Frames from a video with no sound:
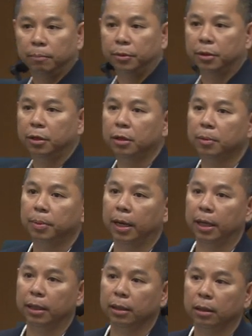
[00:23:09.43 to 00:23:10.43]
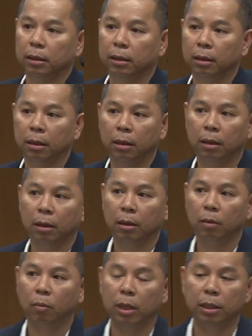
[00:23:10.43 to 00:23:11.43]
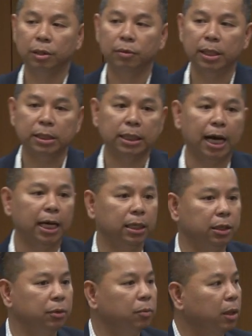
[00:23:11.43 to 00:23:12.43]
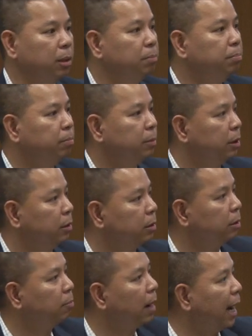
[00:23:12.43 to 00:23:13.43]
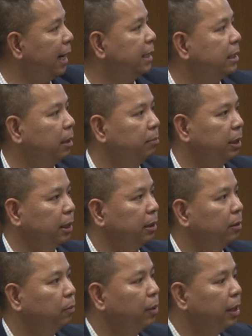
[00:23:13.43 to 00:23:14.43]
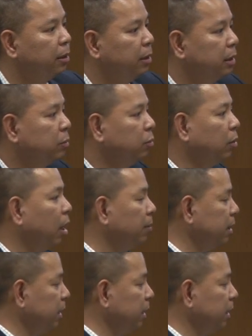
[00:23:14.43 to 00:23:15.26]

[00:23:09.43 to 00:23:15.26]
Procure to pay. When you decide that you want to, to buy something, whether it's raw